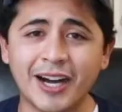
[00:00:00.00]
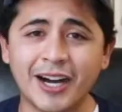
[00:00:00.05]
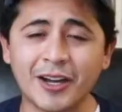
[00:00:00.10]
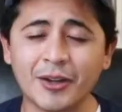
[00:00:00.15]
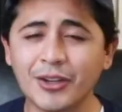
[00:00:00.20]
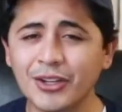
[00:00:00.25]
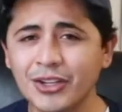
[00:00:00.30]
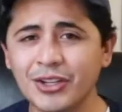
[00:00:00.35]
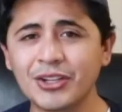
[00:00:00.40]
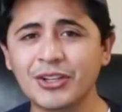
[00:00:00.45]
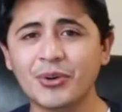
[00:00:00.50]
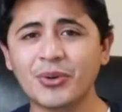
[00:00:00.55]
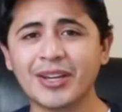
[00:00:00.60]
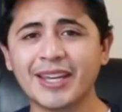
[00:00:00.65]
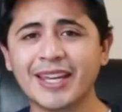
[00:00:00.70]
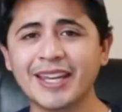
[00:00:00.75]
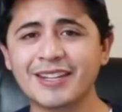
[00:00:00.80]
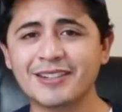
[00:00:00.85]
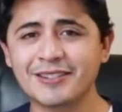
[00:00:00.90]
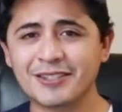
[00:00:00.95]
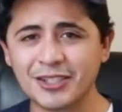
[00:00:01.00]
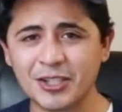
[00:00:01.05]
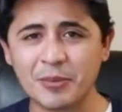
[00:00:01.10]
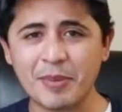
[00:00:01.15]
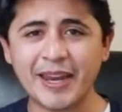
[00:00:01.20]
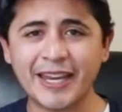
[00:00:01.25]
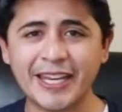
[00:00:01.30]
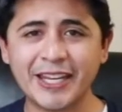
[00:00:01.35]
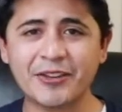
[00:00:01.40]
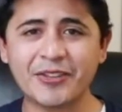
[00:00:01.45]
you don't get too
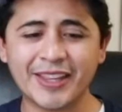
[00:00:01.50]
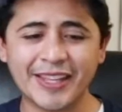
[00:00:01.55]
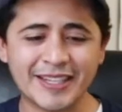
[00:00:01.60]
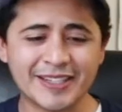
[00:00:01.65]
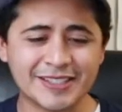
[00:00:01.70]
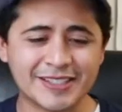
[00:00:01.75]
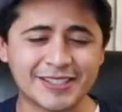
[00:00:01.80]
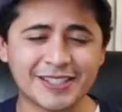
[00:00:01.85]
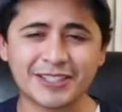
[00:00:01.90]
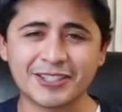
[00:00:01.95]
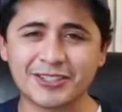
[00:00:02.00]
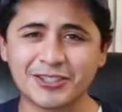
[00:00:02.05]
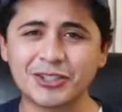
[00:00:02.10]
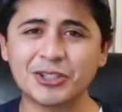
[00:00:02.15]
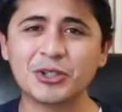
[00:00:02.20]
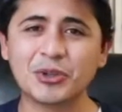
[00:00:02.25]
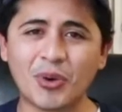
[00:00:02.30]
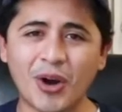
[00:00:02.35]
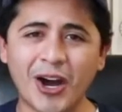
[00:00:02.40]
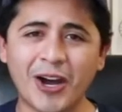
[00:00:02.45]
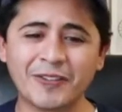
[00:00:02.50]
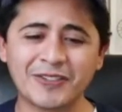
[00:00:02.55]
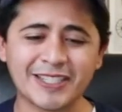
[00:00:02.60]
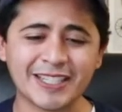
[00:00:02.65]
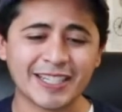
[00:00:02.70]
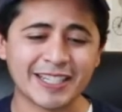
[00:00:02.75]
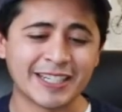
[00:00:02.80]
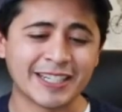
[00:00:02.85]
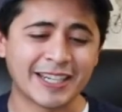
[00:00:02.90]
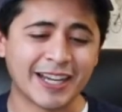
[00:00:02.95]
many of these too
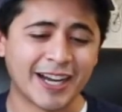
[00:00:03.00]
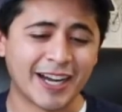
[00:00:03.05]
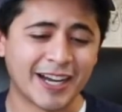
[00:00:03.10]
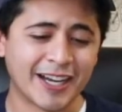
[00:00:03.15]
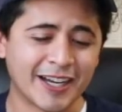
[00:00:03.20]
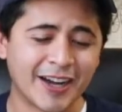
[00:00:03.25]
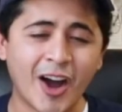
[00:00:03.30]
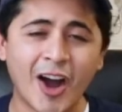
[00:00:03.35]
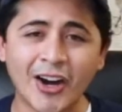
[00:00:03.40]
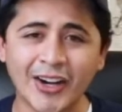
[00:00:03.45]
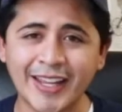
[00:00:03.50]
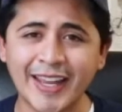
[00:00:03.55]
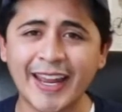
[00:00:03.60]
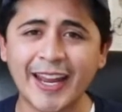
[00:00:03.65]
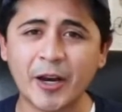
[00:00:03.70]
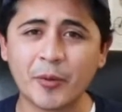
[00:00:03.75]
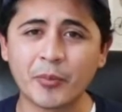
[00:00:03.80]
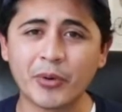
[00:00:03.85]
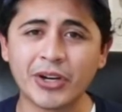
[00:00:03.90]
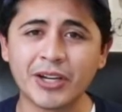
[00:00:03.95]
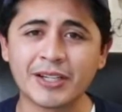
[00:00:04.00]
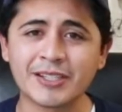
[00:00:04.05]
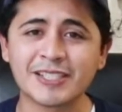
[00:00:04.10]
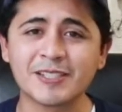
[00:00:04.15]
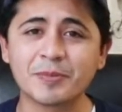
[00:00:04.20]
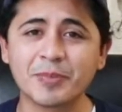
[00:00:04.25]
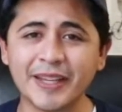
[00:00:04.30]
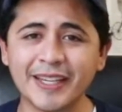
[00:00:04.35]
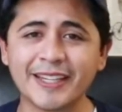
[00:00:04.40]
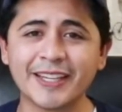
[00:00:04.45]
often, on-camera
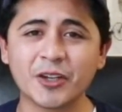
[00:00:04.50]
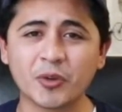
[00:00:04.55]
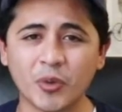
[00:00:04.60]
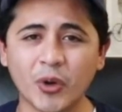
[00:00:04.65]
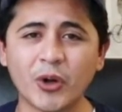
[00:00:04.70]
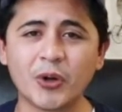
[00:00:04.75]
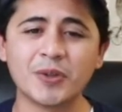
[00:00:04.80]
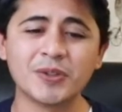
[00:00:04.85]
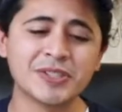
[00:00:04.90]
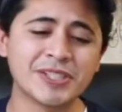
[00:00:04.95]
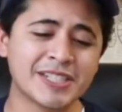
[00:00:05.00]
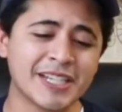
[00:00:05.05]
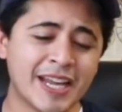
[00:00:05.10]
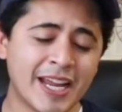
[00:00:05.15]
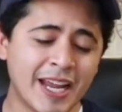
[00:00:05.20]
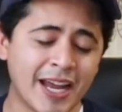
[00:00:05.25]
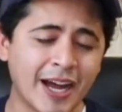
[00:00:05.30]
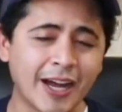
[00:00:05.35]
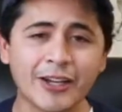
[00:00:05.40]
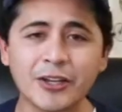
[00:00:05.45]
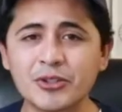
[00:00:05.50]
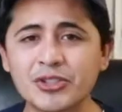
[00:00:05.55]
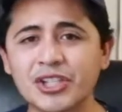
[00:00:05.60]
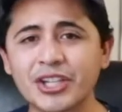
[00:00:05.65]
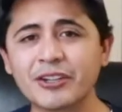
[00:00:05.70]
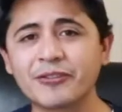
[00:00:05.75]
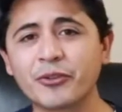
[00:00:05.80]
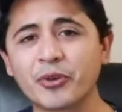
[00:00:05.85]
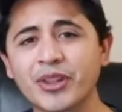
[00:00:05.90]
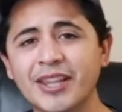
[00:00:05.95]
speaking roles.
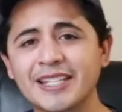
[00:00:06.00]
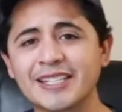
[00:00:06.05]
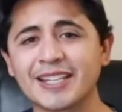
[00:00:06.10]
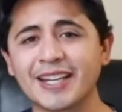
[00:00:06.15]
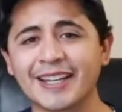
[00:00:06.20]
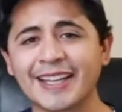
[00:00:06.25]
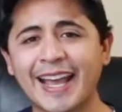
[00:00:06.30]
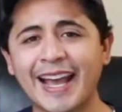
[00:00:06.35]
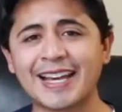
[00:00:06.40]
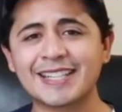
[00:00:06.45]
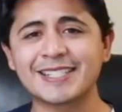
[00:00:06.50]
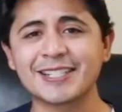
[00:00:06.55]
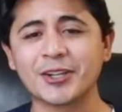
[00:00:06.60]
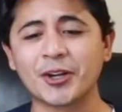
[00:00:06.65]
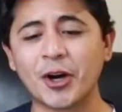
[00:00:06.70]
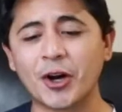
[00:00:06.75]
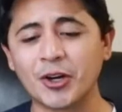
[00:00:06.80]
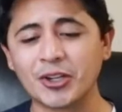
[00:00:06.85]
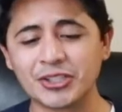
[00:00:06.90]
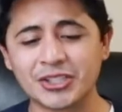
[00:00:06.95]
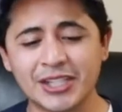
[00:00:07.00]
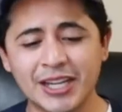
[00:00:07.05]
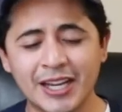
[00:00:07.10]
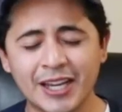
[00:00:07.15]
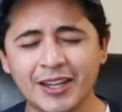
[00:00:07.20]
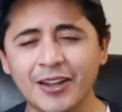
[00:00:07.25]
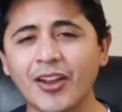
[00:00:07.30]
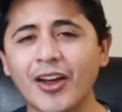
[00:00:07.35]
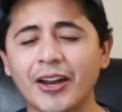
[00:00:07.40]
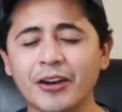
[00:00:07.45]
Usually for these casting calls,
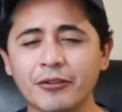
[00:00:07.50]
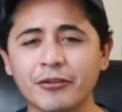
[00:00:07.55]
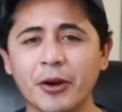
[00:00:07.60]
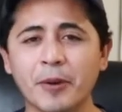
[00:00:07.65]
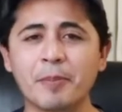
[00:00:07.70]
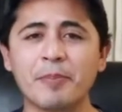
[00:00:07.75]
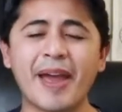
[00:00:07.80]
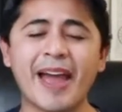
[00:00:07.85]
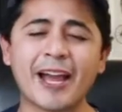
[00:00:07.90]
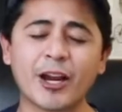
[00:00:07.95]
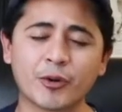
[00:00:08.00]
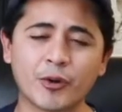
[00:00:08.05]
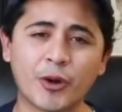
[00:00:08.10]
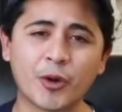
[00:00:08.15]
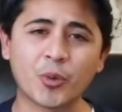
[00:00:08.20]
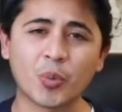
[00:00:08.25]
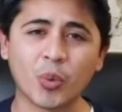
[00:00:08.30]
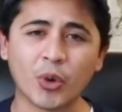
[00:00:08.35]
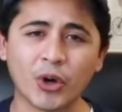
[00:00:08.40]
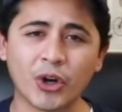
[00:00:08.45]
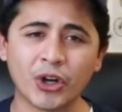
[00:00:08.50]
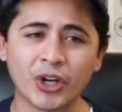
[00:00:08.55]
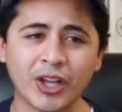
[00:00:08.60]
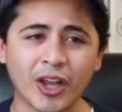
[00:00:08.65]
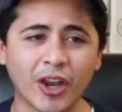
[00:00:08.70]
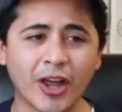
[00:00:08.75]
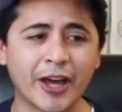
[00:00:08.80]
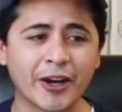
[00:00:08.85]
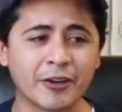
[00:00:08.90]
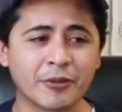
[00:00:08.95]
a lot of background work, a
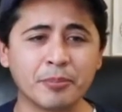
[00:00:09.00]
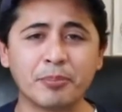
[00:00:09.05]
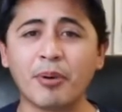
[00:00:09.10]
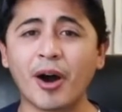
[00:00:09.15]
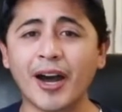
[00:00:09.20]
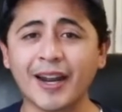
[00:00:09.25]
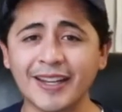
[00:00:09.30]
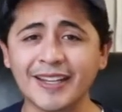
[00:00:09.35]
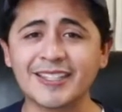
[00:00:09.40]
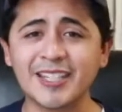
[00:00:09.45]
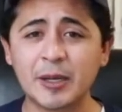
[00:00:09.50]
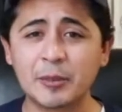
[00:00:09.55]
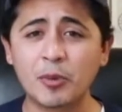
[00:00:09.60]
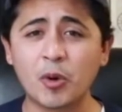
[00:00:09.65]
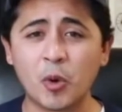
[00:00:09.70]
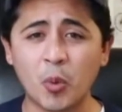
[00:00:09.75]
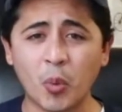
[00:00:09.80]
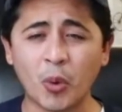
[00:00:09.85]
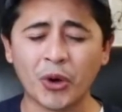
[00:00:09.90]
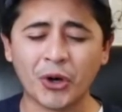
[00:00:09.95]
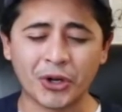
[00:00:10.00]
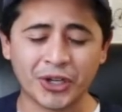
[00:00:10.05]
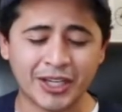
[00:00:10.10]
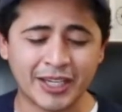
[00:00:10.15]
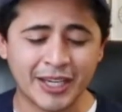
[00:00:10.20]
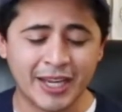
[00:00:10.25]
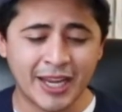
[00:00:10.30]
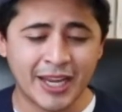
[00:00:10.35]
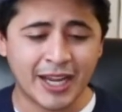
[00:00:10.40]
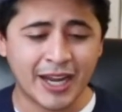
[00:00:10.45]
lot of body double work.
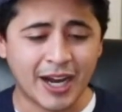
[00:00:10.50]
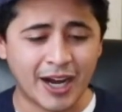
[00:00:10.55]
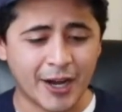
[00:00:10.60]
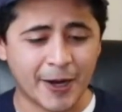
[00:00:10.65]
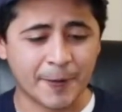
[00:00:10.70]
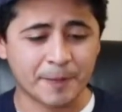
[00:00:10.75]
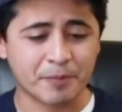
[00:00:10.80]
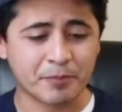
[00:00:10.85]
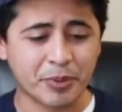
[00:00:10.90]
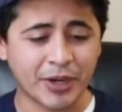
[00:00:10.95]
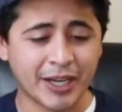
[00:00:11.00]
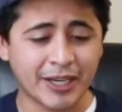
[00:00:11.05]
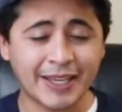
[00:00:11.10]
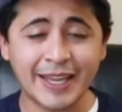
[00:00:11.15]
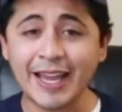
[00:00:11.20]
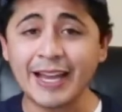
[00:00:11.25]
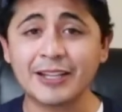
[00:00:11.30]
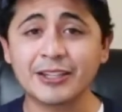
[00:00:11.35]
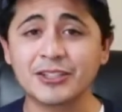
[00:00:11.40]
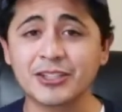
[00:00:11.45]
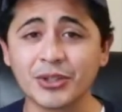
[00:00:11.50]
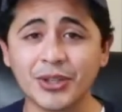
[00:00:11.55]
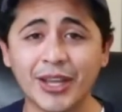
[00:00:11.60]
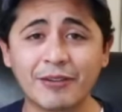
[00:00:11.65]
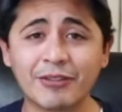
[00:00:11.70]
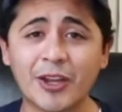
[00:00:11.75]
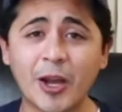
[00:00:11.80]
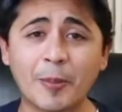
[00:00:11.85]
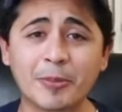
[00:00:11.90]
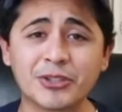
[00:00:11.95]
But yeah, so you
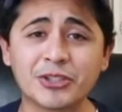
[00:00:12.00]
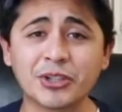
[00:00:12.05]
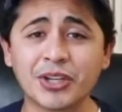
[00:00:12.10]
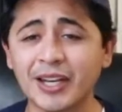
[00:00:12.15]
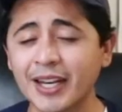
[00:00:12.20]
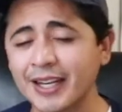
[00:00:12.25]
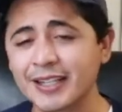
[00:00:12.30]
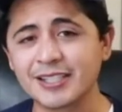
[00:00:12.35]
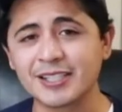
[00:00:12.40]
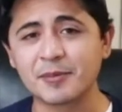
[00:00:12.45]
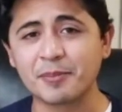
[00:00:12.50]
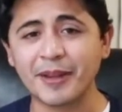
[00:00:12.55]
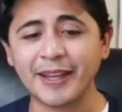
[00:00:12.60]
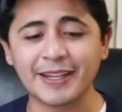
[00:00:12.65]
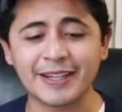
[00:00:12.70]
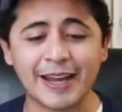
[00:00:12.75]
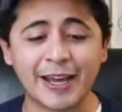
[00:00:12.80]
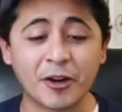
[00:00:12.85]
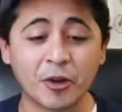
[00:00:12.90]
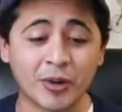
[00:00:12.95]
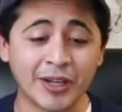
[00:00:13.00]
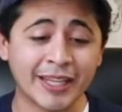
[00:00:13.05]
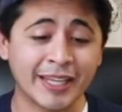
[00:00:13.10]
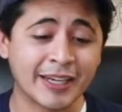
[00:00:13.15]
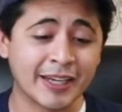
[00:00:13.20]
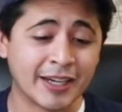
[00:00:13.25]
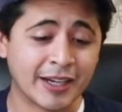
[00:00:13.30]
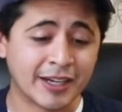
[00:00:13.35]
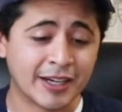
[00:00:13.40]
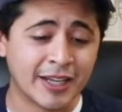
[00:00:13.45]
have the opportunity to speak not only
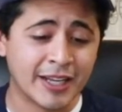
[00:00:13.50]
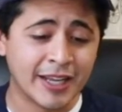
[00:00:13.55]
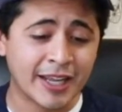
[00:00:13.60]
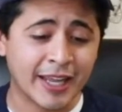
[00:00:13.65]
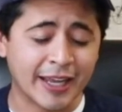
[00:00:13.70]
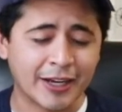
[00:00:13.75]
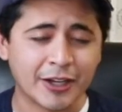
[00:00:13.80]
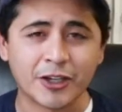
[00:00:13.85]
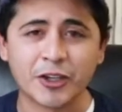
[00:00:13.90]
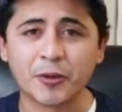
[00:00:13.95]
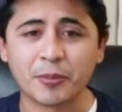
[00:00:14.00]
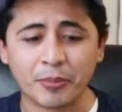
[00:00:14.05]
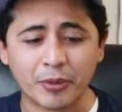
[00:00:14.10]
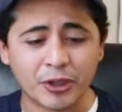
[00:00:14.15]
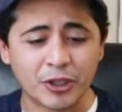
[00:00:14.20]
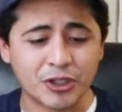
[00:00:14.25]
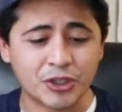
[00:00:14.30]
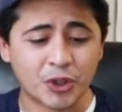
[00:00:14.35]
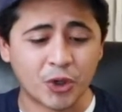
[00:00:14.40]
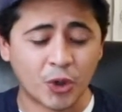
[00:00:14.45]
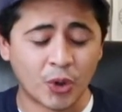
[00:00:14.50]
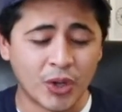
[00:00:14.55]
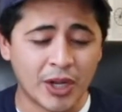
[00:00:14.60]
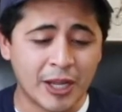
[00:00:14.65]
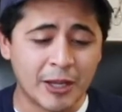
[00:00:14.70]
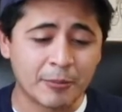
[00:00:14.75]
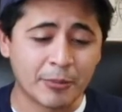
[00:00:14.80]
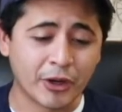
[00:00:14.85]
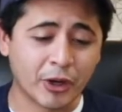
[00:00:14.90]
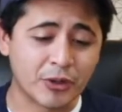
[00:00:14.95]
in a commercial,
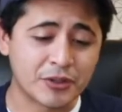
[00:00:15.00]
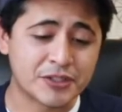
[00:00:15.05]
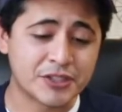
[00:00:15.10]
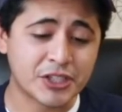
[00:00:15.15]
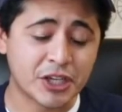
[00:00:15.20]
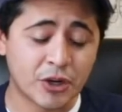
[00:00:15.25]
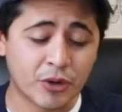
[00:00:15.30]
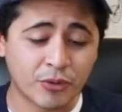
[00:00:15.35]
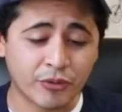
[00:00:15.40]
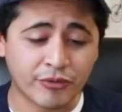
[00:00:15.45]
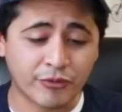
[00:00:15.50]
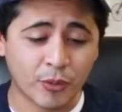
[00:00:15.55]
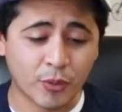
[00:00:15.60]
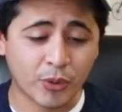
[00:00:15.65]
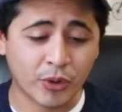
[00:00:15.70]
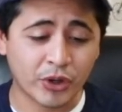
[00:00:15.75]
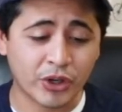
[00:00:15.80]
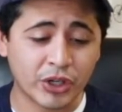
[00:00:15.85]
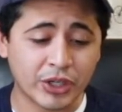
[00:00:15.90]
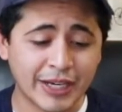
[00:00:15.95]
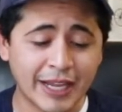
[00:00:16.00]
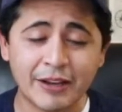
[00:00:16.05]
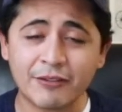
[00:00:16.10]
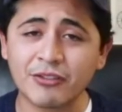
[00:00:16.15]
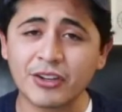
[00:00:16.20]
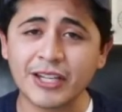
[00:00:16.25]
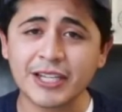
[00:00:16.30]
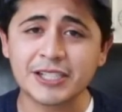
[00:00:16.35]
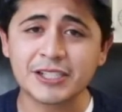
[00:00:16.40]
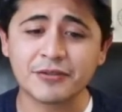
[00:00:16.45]
but also for
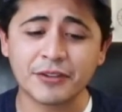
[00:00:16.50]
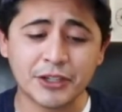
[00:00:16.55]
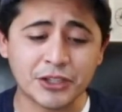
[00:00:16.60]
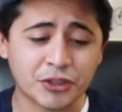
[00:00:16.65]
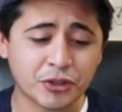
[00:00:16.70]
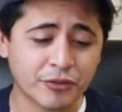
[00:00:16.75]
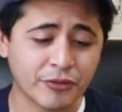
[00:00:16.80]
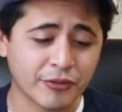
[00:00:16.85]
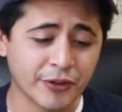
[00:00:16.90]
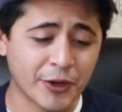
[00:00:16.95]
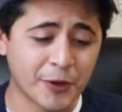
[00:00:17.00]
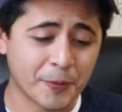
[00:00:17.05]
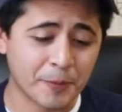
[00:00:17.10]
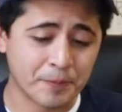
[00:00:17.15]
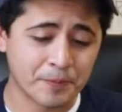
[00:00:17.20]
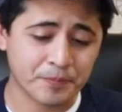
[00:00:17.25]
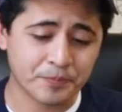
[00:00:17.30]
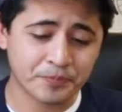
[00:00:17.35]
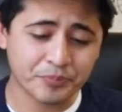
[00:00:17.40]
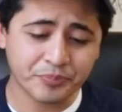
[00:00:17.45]
Netflix feature film.